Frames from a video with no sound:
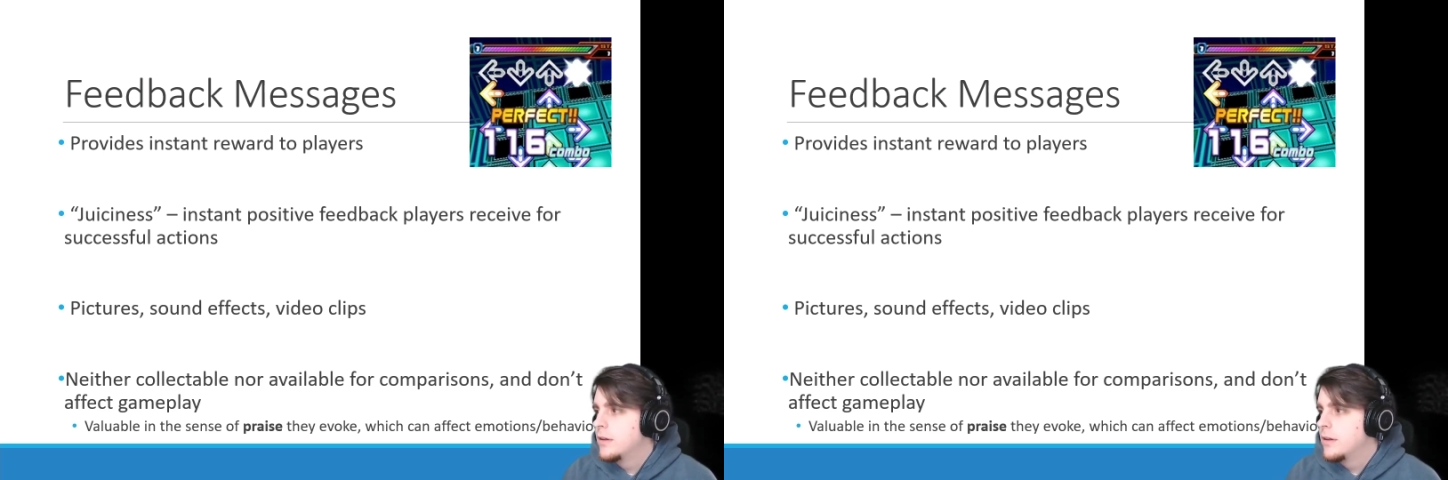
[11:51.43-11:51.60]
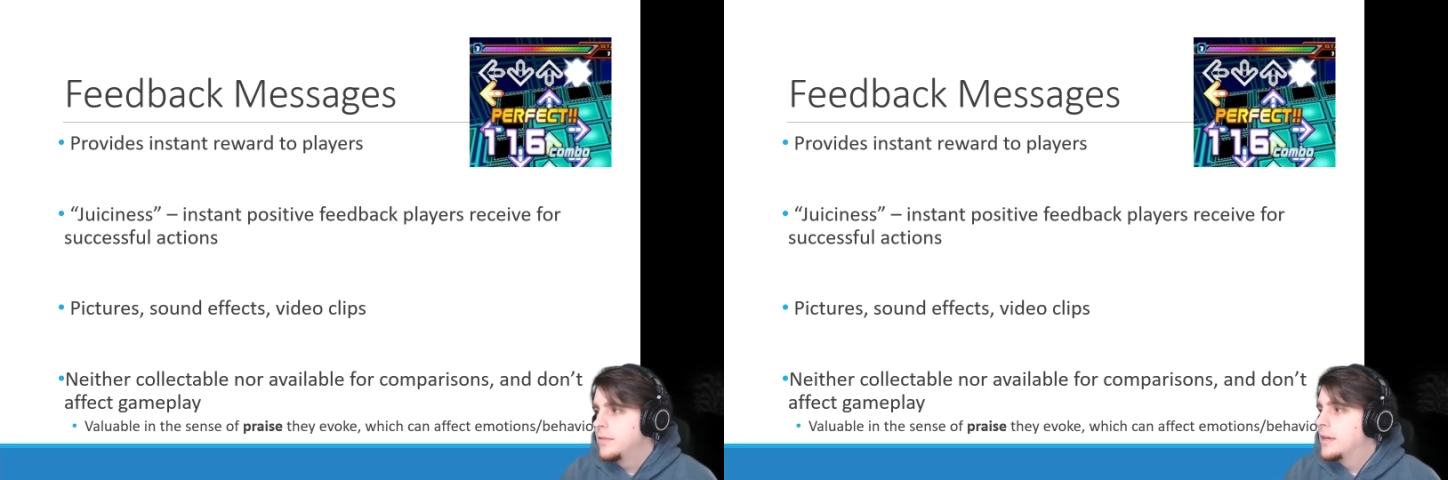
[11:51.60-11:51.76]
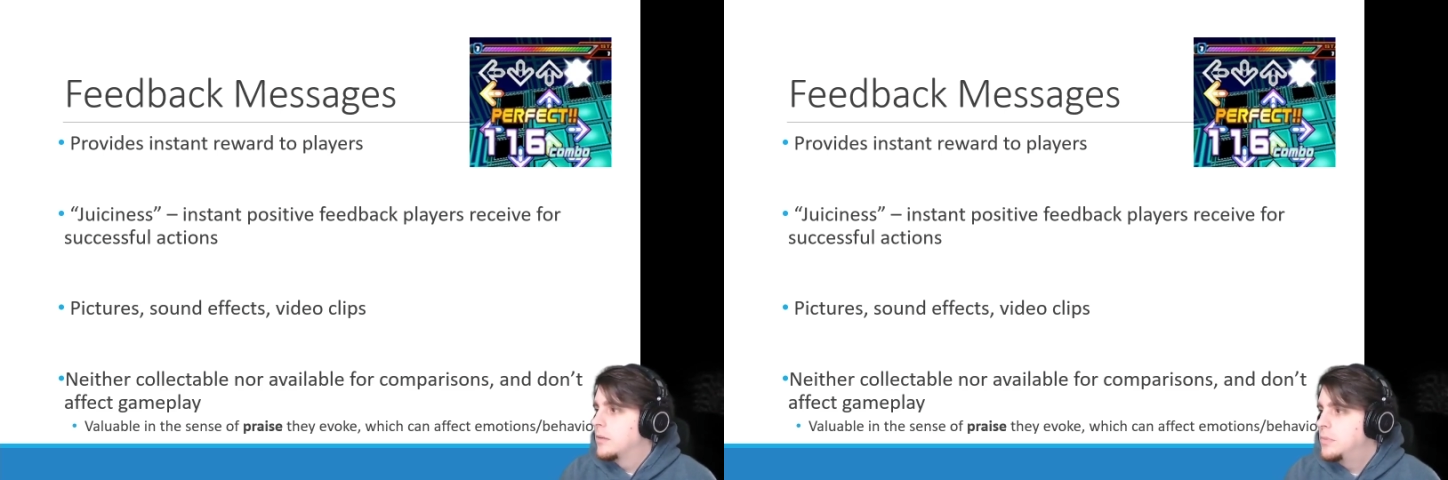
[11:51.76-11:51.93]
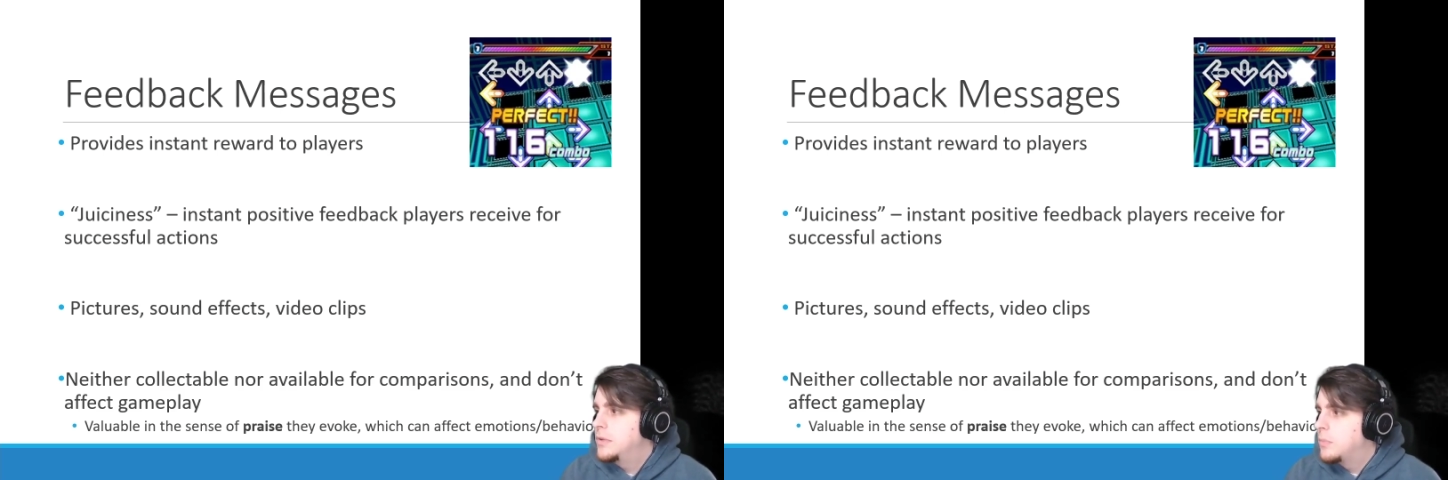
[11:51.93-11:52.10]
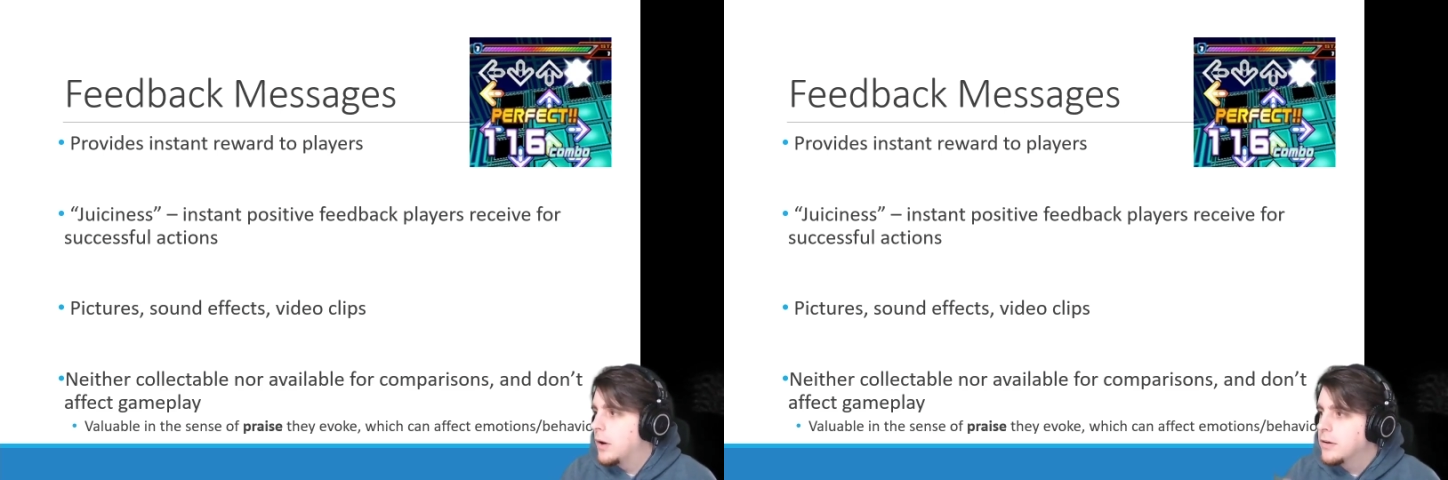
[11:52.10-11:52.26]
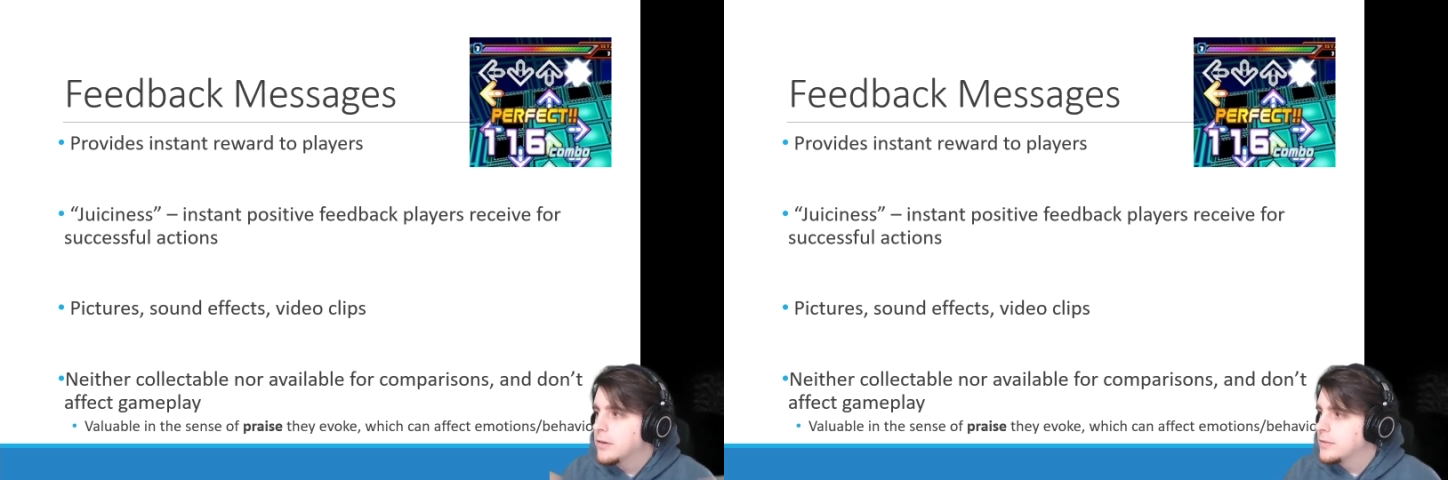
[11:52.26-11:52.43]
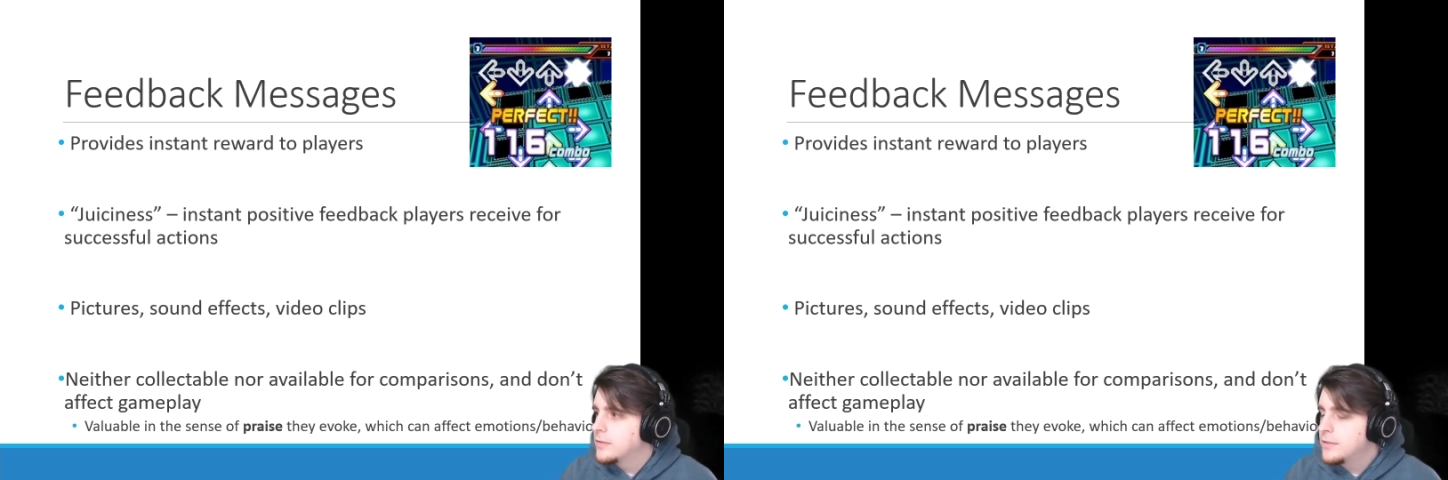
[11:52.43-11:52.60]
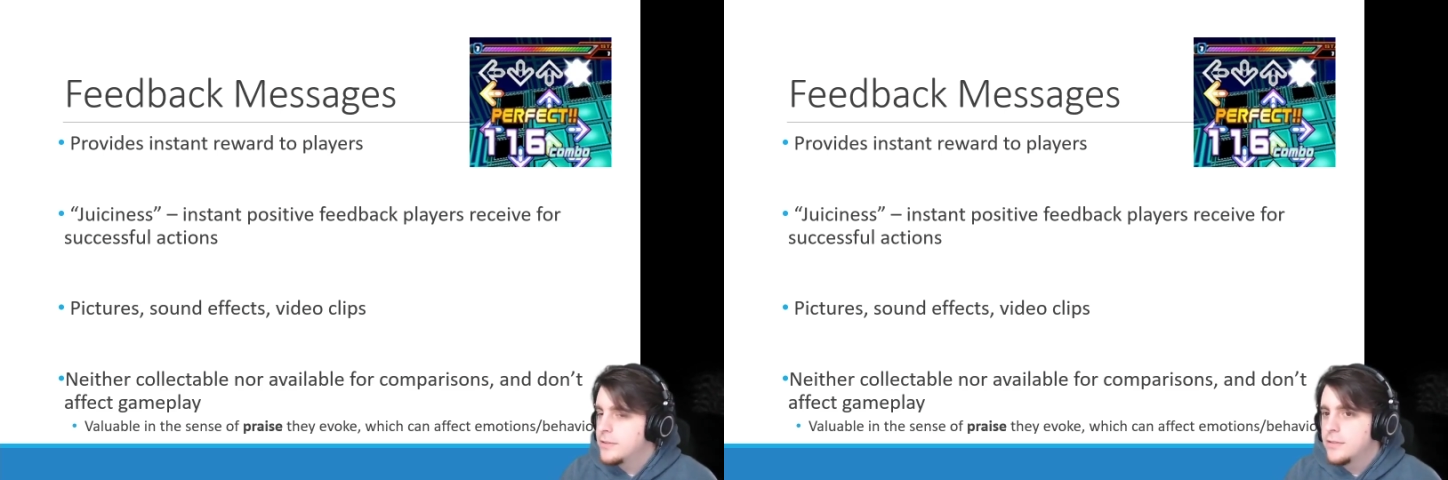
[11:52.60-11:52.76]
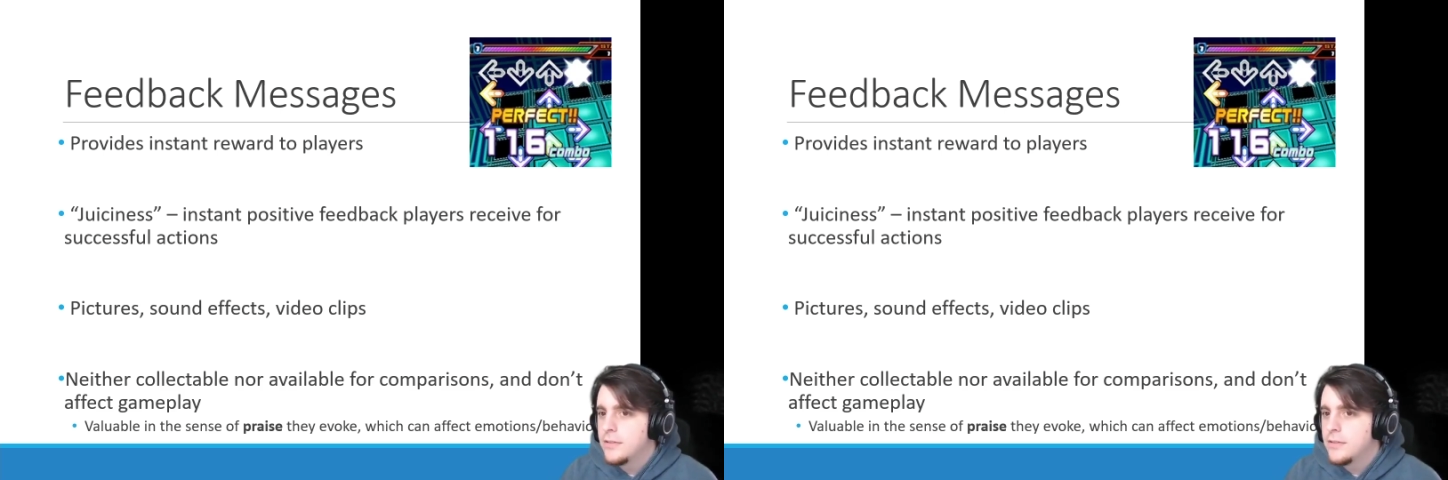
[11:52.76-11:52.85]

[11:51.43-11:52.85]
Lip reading: they can be particles.